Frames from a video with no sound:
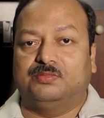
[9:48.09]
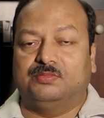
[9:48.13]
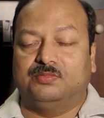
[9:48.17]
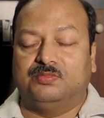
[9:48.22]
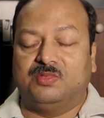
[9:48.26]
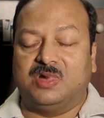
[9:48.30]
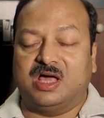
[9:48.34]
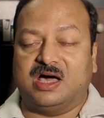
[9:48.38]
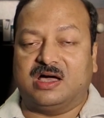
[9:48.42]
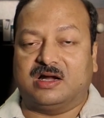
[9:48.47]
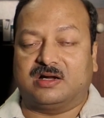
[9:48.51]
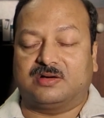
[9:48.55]

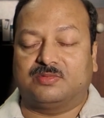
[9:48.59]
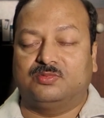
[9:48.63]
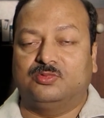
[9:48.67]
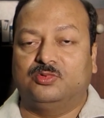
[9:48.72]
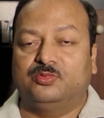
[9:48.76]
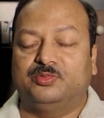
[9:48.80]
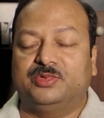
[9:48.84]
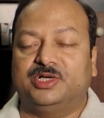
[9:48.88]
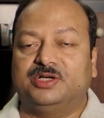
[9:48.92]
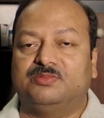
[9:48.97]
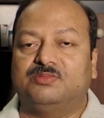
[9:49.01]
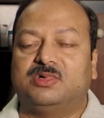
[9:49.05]
blur,
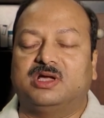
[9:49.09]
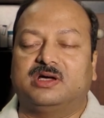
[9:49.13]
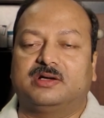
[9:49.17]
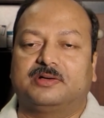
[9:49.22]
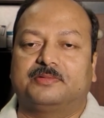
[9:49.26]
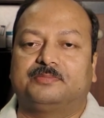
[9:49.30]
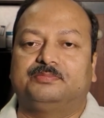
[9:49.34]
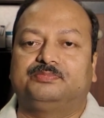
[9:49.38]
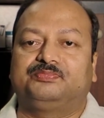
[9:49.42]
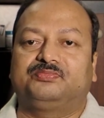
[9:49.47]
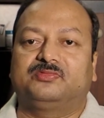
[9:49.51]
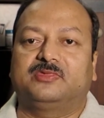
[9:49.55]
movement blur.
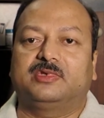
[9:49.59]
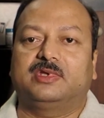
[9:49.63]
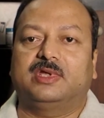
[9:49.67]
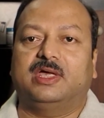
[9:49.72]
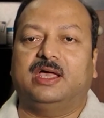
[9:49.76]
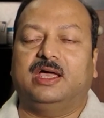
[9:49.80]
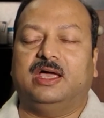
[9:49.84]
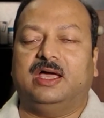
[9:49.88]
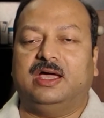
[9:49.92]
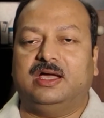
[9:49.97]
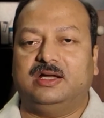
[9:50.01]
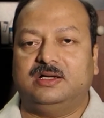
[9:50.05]

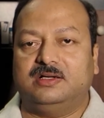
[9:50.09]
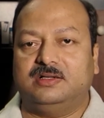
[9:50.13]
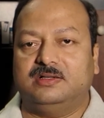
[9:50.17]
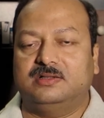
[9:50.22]
And